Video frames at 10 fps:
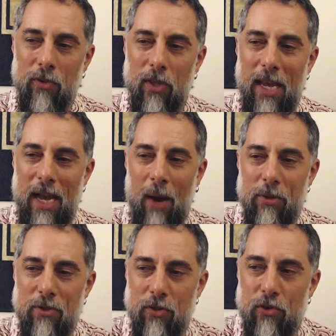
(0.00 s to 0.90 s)
like, how
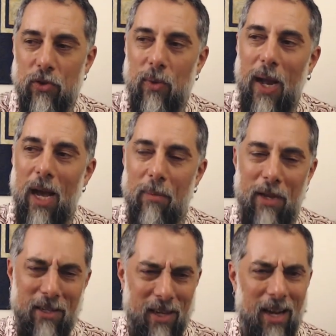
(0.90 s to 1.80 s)
it's described,
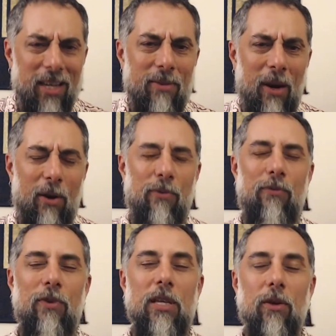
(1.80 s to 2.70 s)
and kind of how it
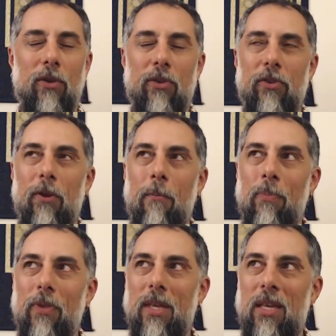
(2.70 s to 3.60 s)
feels,
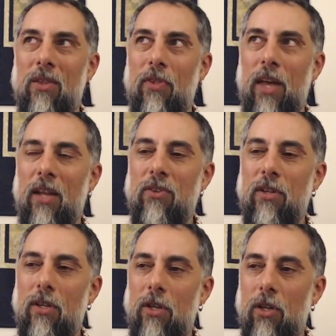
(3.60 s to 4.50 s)
is that
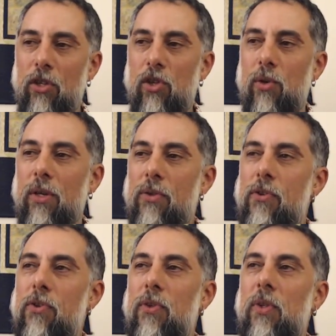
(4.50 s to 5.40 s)
you can
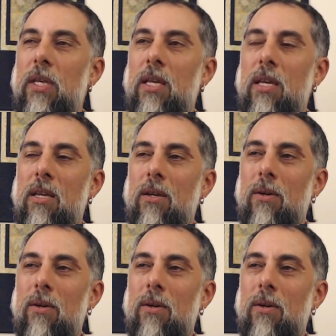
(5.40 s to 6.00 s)
see